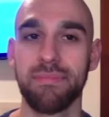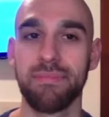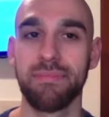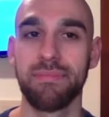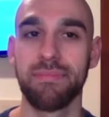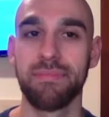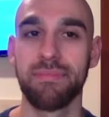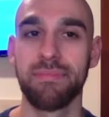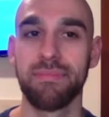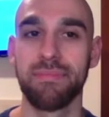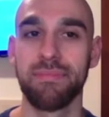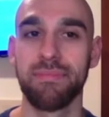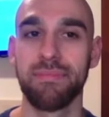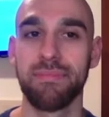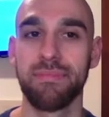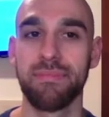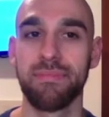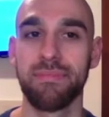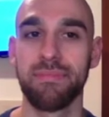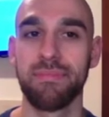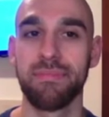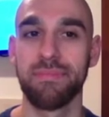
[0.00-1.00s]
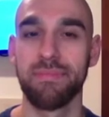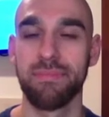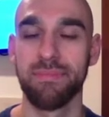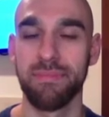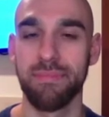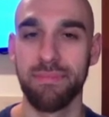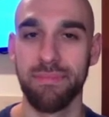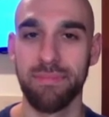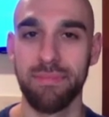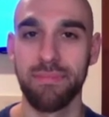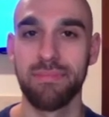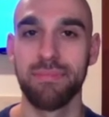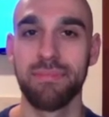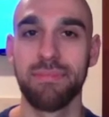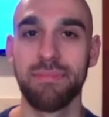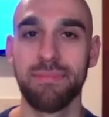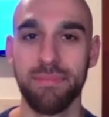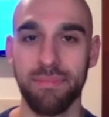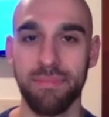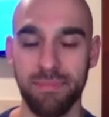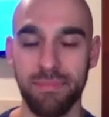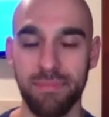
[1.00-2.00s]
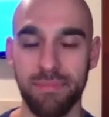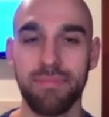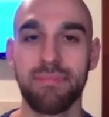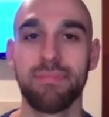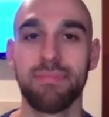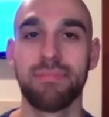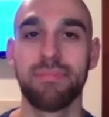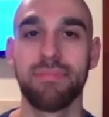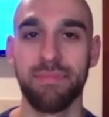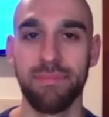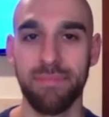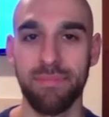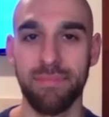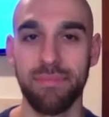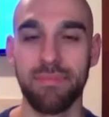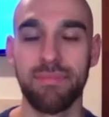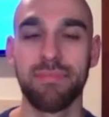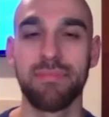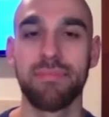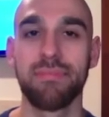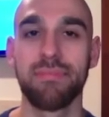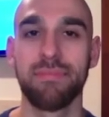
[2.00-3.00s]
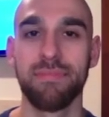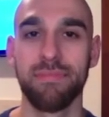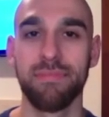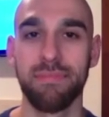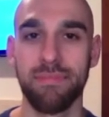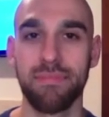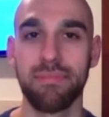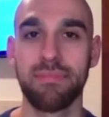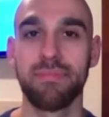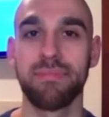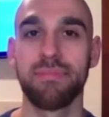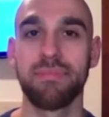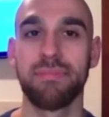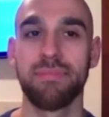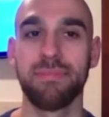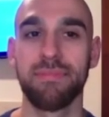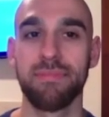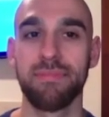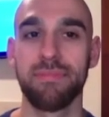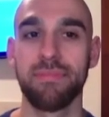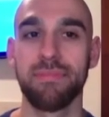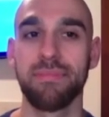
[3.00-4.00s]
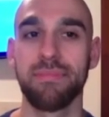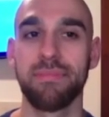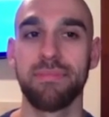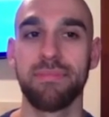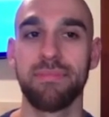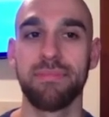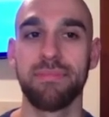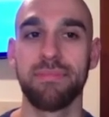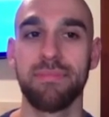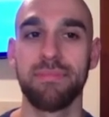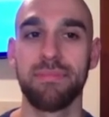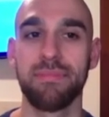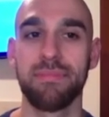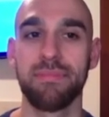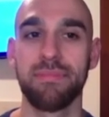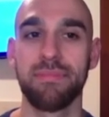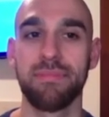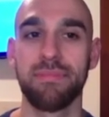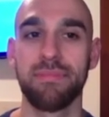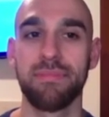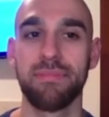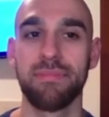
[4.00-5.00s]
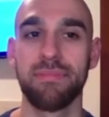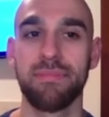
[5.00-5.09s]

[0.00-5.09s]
[no speech]